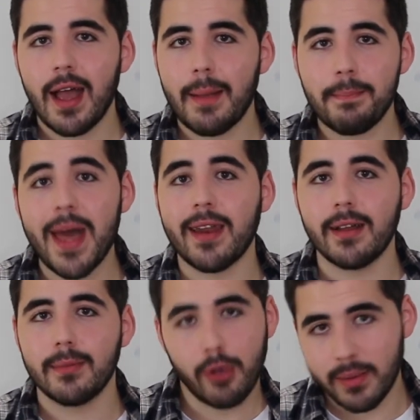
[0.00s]
and
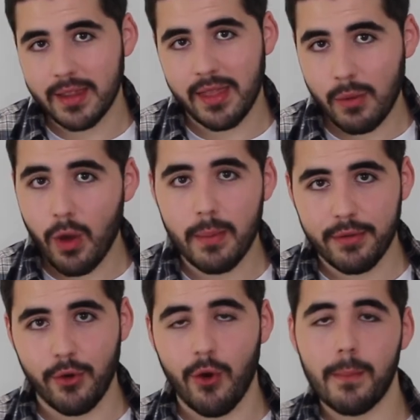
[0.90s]
better probably than they were
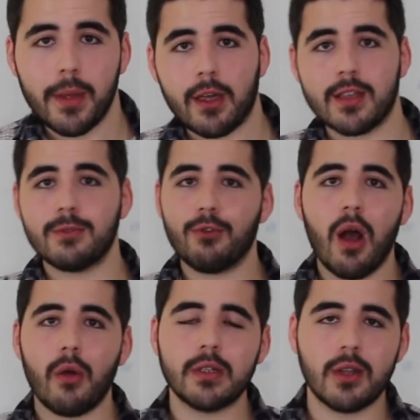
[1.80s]
before, because
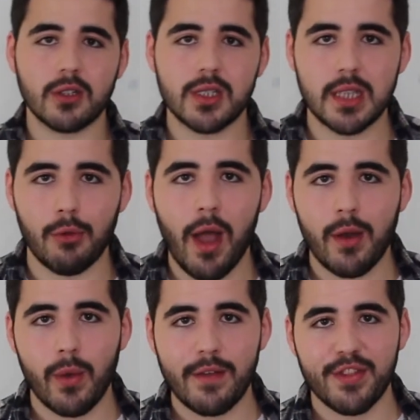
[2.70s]
Ferrari don't just sit around
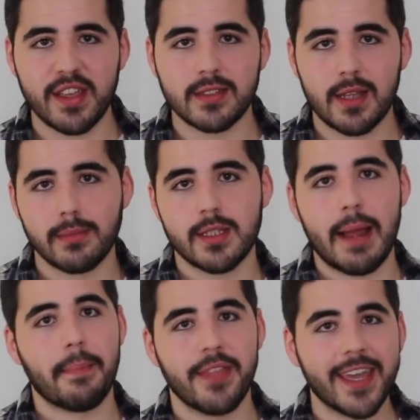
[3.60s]
and wait for things to come to
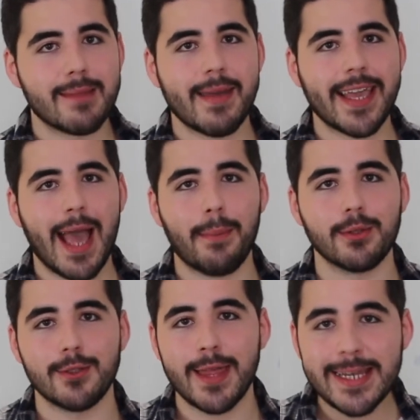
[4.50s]
them. They're going to make it happen. So